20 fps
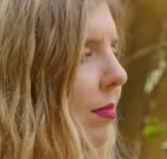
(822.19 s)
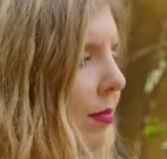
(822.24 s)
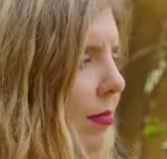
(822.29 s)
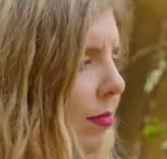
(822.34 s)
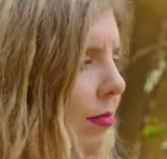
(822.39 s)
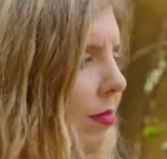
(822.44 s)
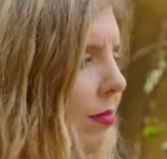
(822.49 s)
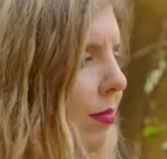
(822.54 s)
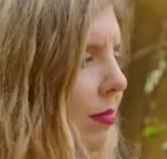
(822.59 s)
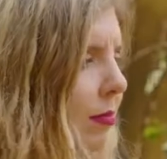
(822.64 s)
and
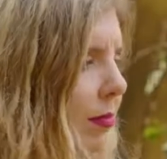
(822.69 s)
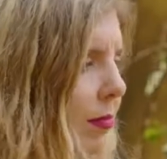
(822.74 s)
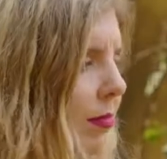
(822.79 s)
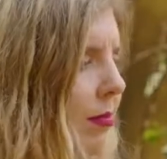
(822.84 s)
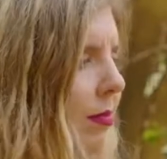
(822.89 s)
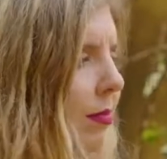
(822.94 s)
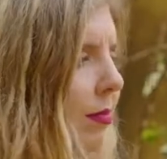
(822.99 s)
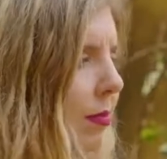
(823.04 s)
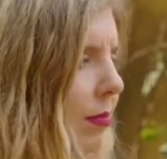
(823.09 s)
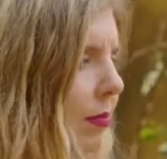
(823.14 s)
it has
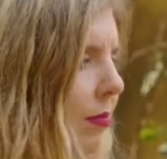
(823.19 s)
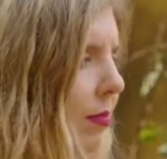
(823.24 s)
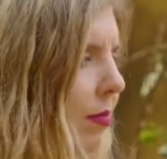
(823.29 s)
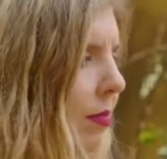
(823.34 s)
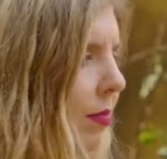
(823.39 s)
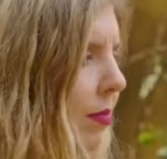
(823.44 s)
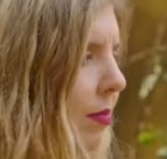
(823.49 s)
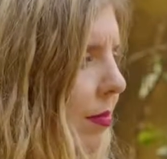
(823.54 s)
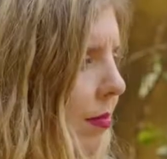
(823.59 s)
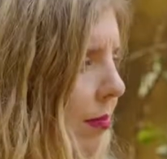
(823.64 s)
got job
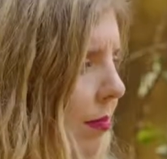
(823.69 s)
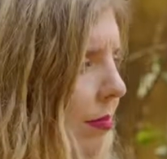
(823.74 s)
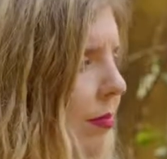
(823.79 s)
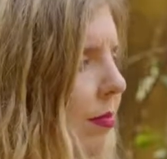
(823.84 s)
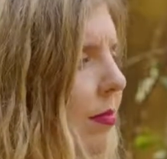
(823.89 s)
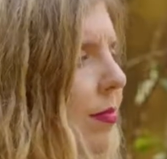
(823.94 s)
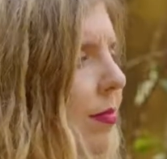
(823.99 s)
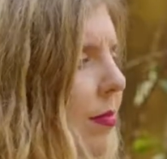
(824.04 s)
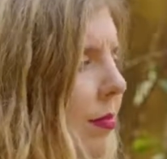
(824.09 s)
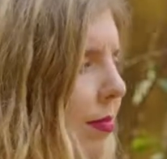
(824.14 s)
seekers
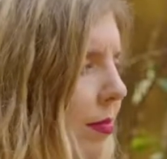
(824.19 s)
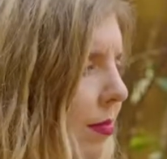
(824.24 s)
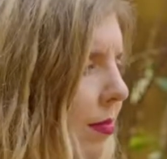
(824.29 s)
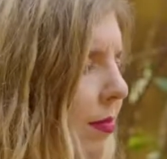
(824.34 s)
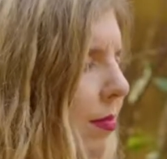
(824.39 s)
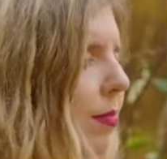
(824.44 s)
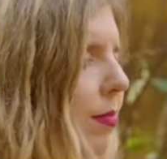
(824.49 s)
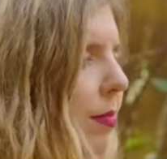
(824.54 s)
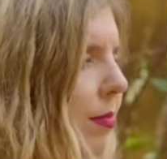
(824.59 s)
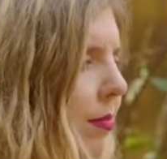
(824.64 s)
at some
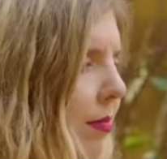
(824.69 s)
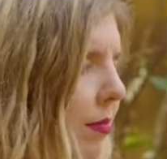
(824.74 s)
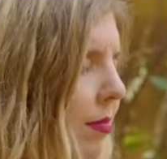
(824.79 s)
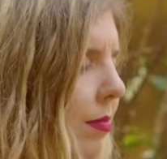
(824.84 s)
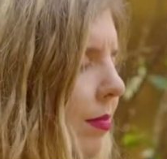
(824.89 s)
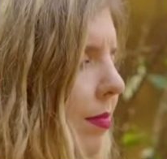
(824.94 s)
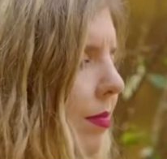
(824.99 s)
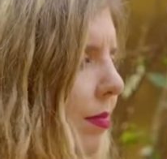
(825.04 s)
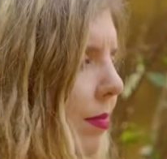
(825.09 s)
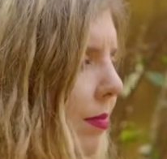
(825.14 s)
point.
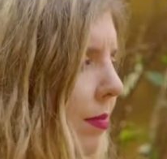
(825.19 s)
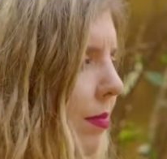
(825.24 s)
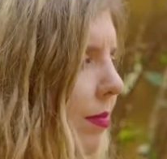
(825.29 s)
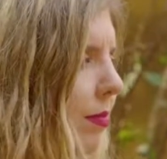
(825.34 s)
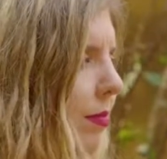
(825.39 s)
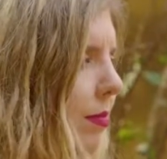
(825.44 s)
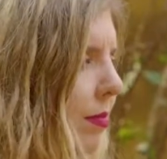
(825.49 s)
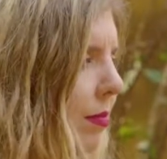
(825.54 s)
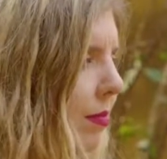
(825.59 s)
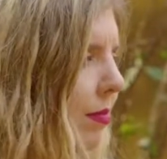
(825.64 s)
So how
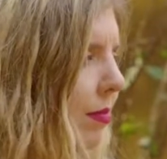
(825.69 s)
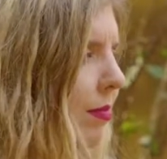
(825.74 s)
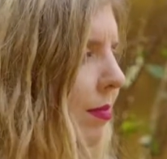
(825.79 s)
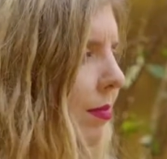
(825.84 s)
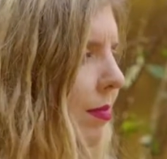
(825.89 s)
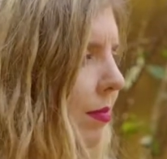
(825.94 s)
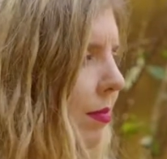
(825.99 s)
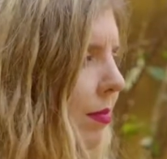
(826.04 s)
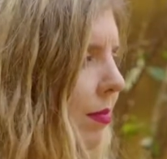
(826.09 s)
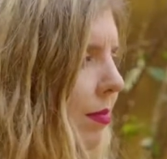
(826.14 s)
can
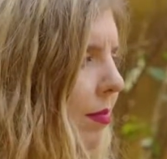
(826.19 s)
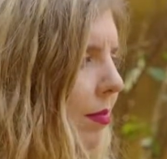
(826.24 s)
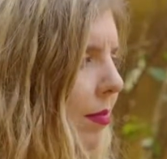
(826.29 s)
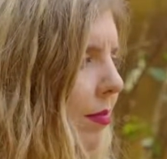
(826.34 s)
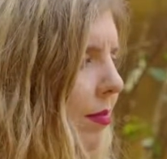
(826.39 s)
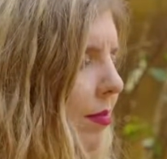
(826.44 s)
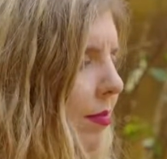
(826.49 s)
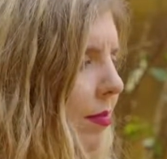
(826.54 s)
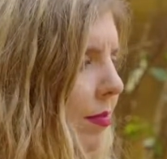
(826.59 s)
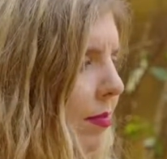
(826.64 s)
someone
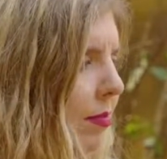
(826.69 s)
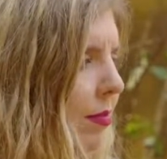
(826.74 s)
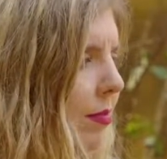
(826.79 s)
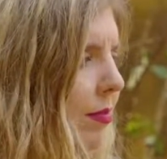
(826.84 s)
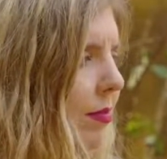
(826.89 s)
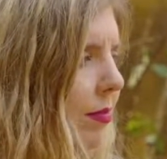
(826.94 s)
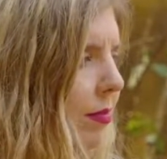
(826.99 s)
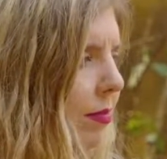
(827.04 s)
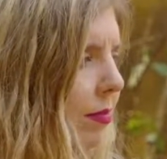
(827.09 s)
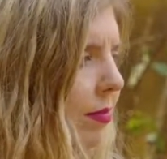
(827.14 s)
be a
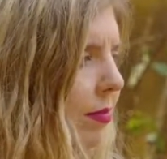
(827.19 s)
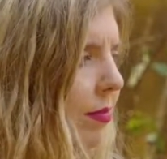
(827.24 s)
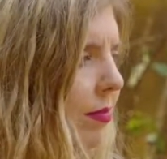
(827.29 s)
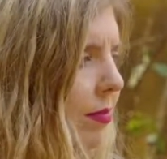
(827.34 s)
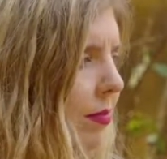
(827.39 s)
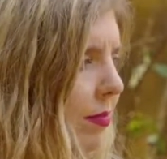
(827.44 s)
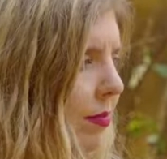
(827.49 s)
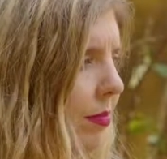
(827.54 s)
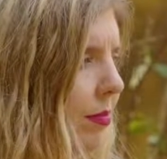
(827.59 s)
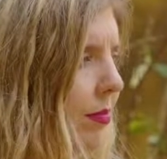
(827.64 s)
part of
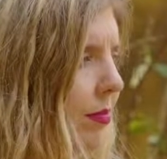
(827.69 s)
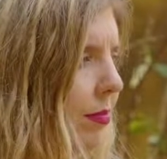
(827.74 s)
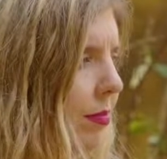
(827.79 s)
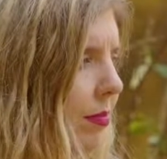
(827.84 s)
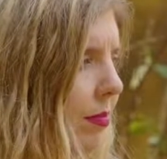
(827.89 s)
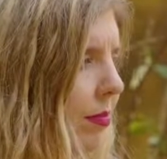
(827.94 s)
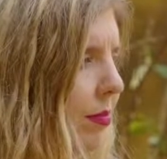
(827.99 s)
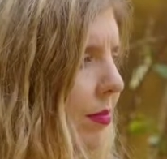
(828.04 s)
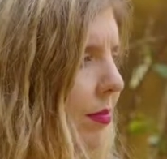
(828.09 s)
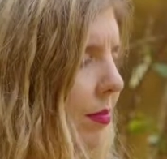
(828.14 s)
your
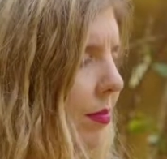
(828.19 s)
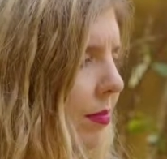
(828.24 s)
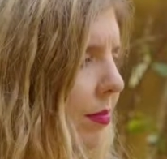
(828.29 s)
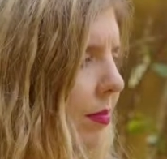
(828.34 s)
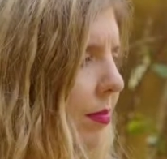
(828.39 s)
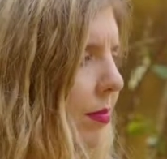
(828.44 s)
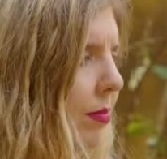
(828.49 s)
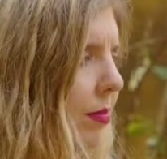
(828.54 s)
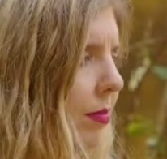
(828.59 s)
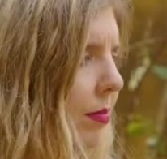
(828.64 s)
job if
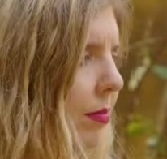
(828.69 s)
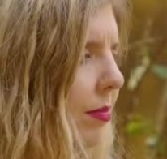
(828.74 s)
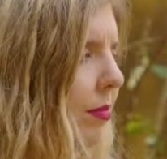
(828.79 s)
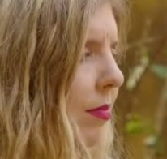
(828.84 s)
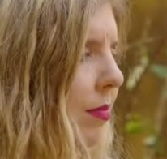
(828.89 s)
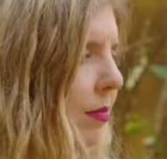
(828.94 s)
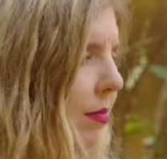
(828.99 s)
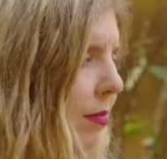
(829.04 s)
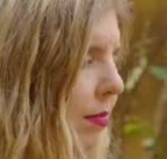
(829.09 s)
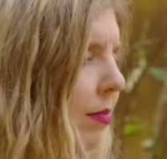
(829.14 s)
you're in
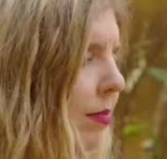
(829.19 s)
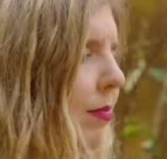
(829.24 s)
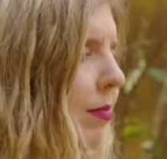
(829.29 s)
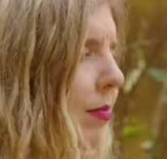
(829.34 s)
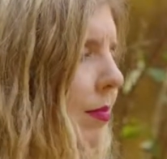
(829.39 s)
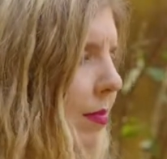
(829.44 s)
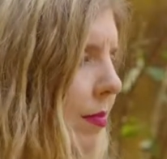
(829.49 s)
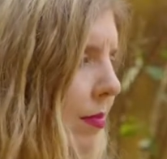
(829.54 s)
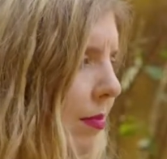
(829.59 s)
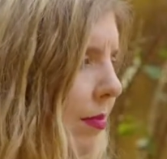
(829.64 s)
need of
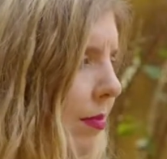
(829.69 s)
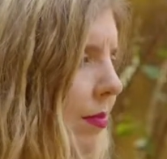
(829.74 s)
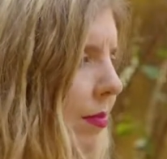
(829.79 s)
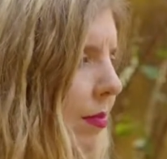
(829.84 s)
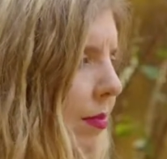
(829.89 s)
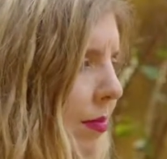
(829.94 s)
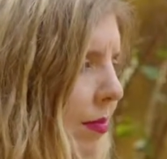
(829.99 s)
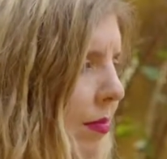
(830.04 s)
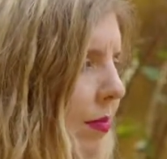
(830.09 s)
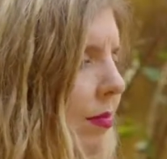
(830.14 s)
someone that
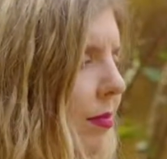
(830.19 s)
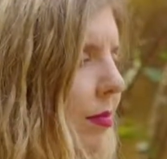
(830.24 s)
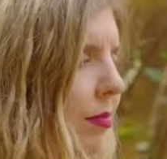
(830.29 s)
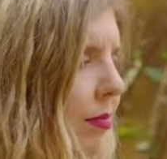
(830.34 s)
want to do